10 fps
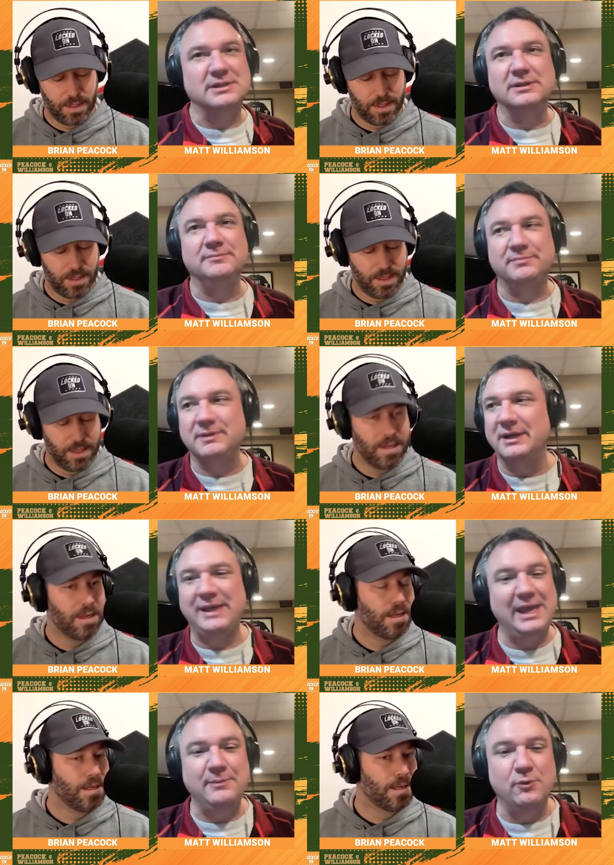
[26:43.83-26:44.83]
Speaker 1: in a, a
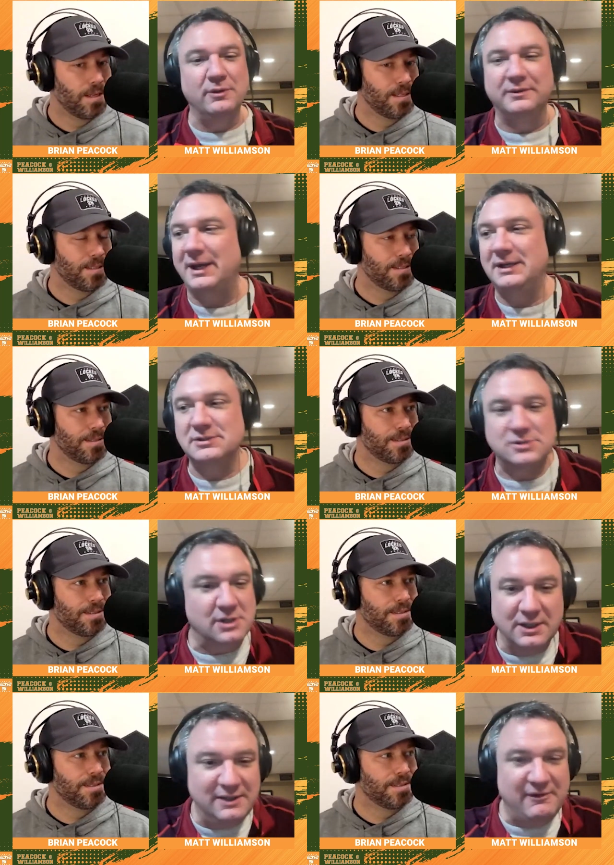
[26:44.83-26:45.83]
game where the Titans are
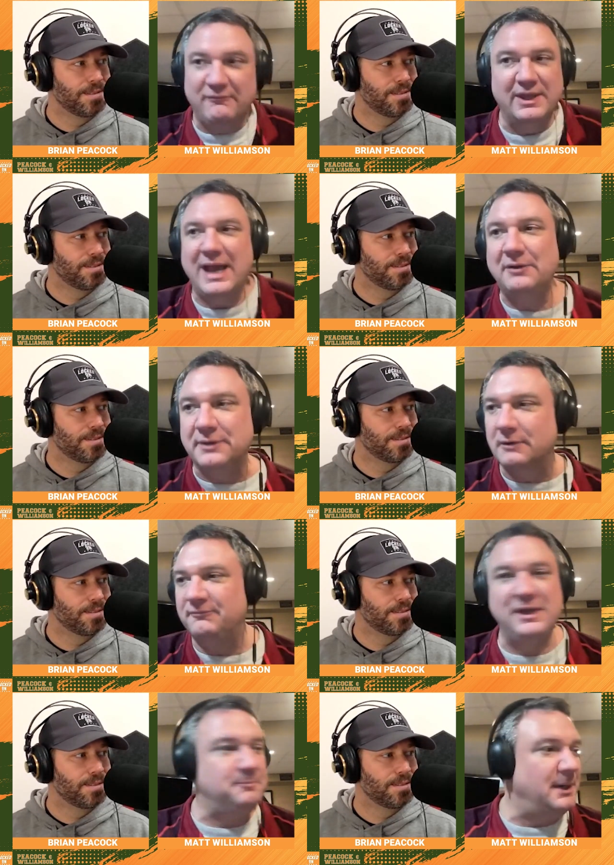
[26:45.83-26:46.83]
going to leave everything out there
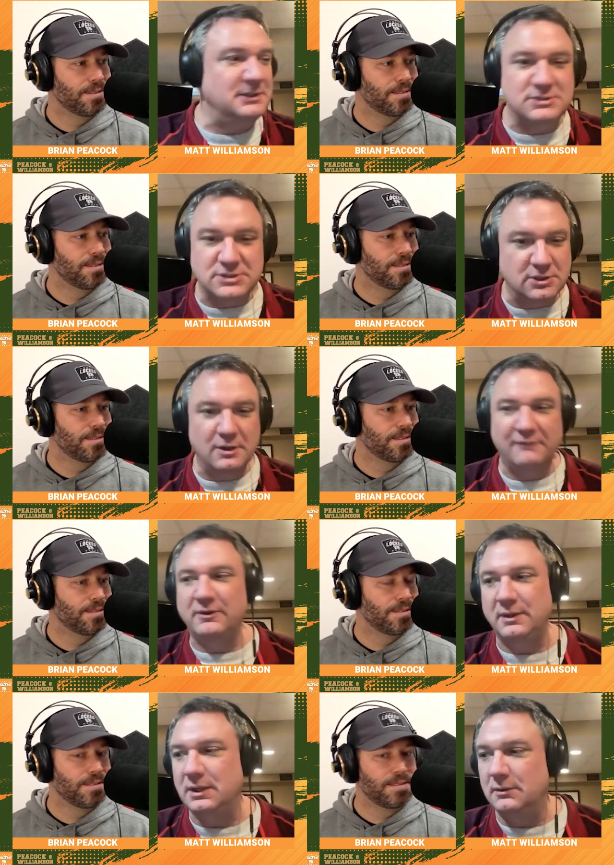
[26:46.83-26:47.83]
fake punts, you know,
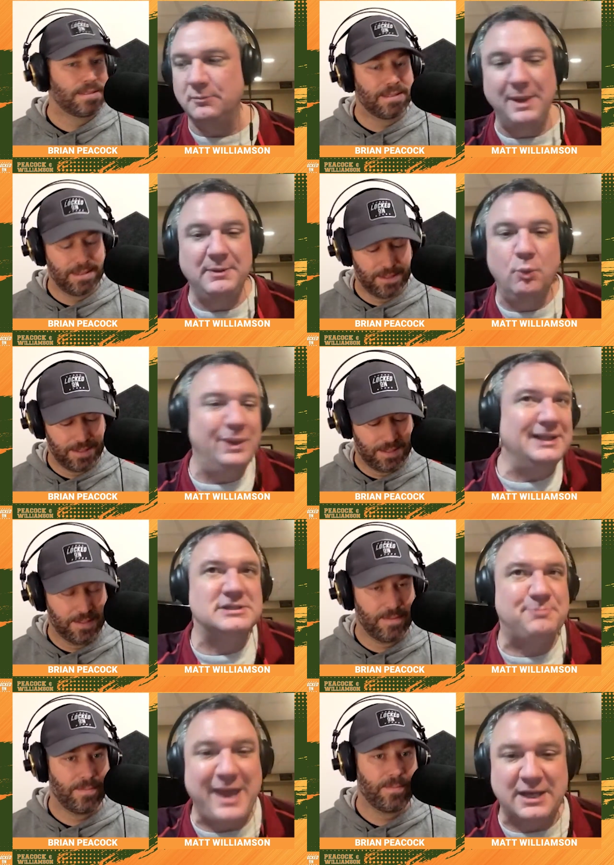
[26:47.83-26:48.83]
everything, you know, maybe a
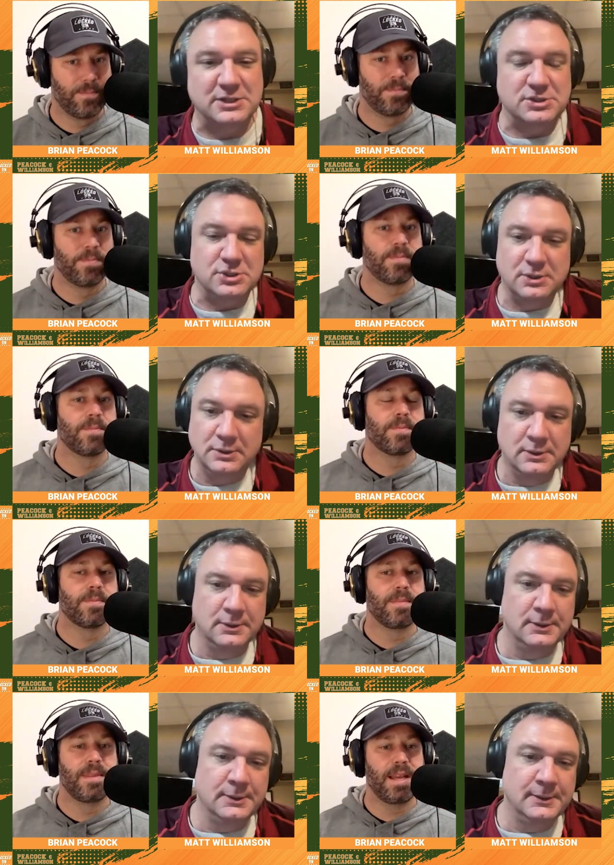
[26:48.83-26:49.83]
Willis package.
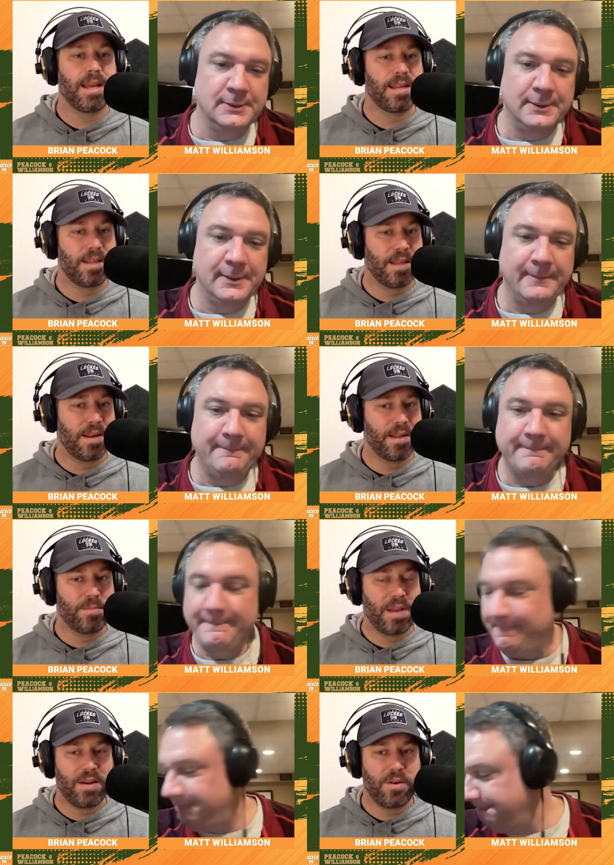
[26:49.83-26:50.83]
Speaker 2: Yeah. I, and
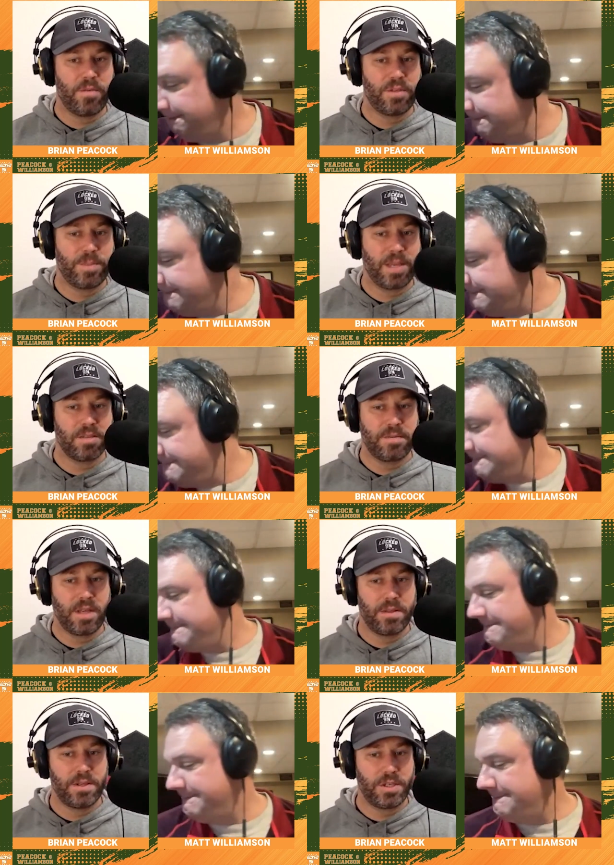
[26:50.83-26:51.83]
I, I don't know if it's because we've
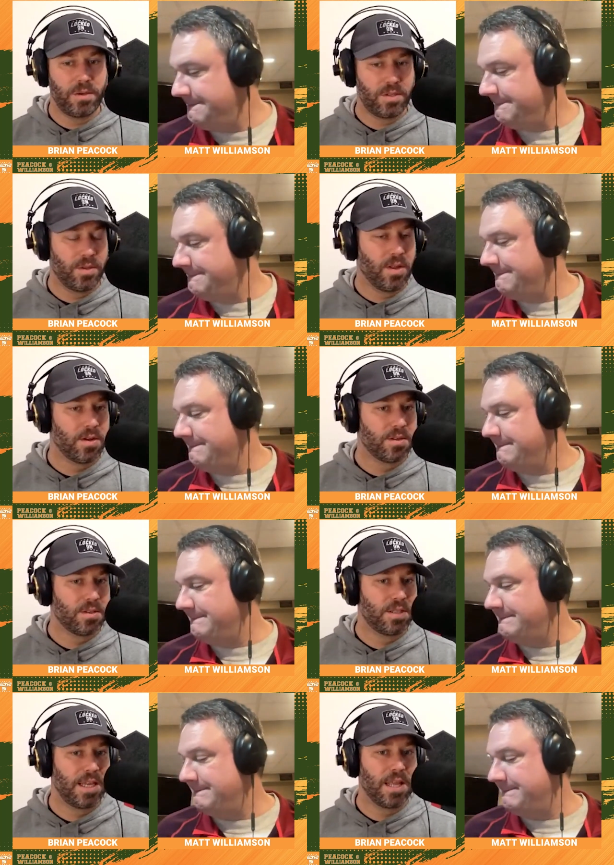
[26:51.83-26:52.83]
done this show so long
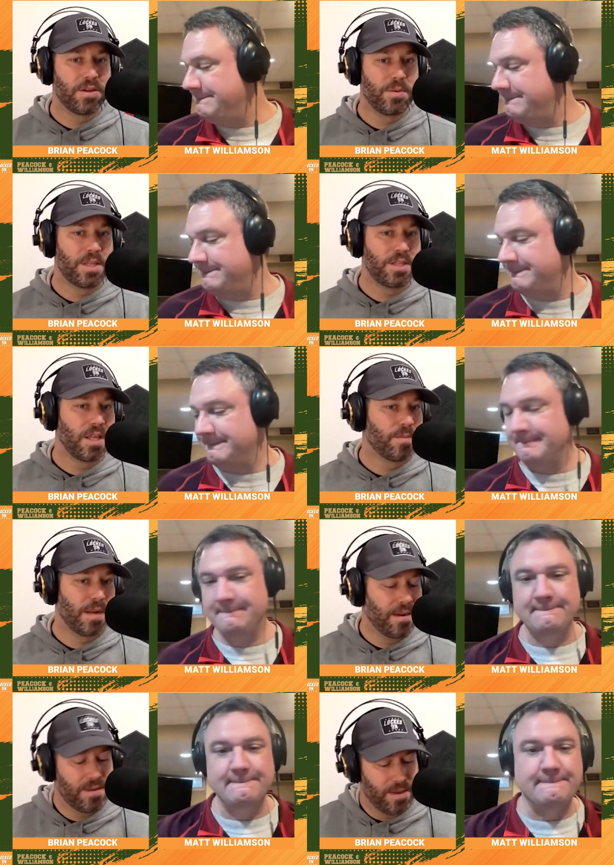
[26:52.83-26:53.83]
together with each other, but
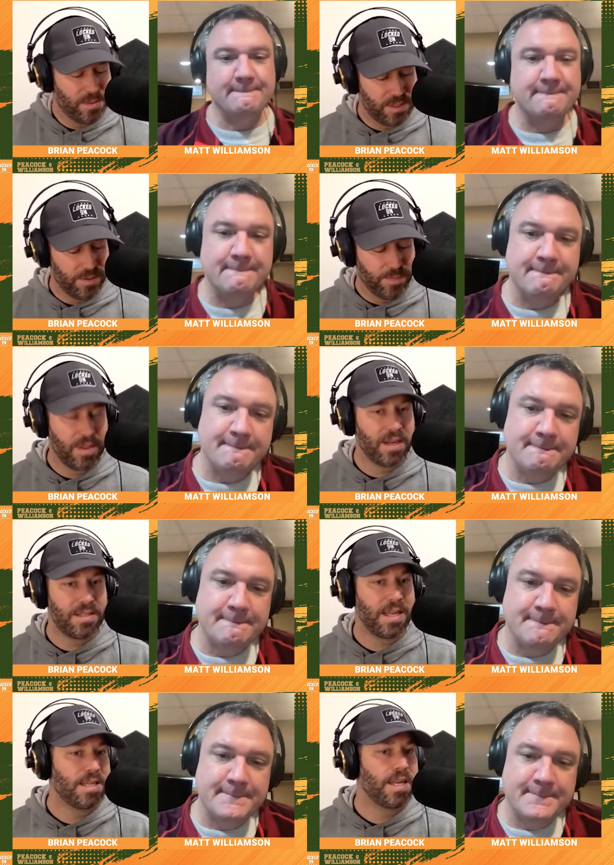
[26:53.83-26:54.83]
I, mm-hmm. I was going to
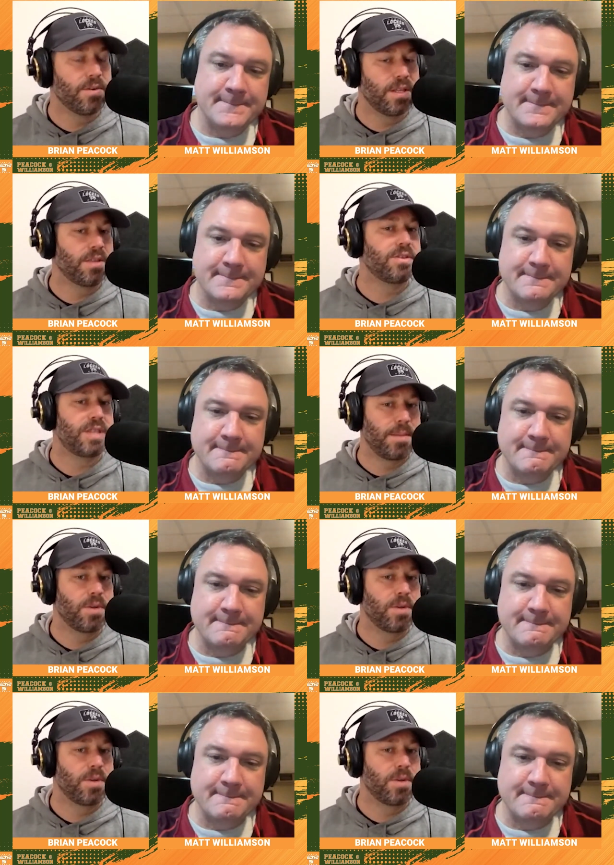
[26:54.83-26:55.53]
say nearly the same